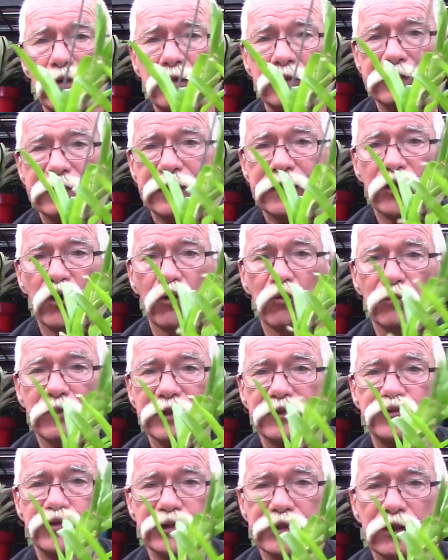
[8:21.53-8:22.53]

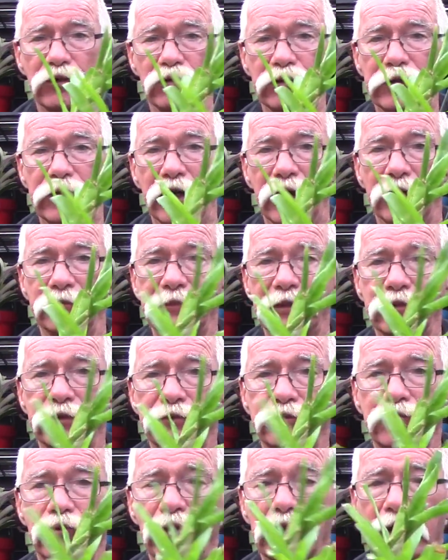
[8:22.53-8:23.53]
Neoregelia. I'm going
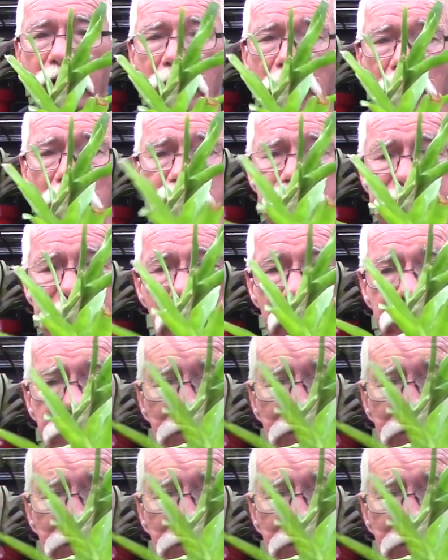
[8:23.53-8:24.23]
to do a close-up.